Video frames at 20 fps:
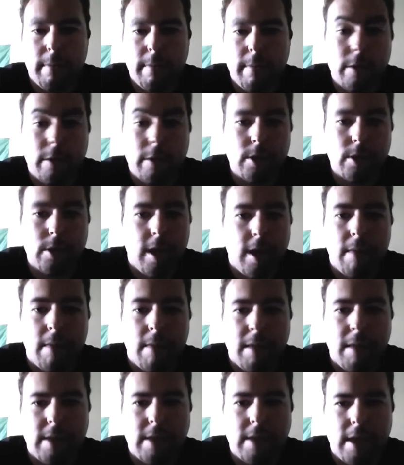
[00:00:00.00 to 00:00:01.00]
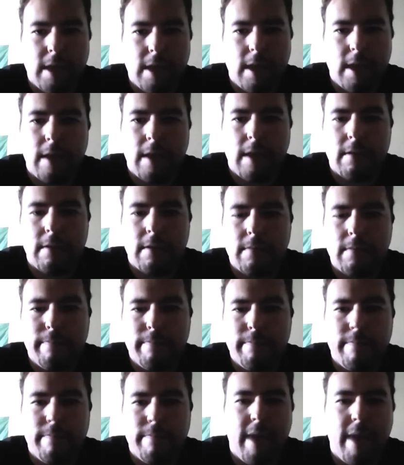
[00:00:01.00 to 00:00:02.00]
purchasing and maintaining it,
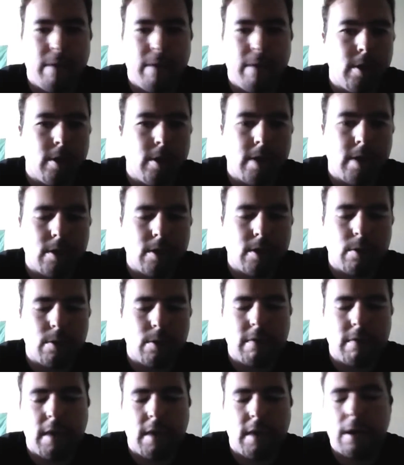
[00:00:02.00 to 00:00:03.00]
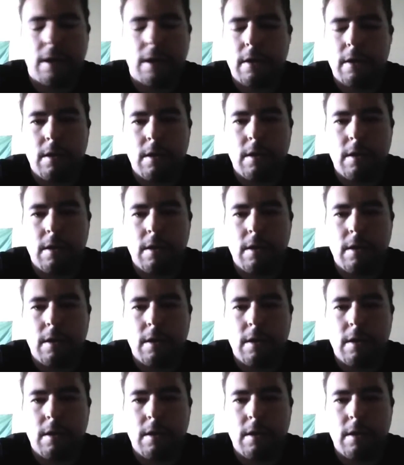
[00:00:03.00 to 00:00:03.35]
batteries, that sort of thing.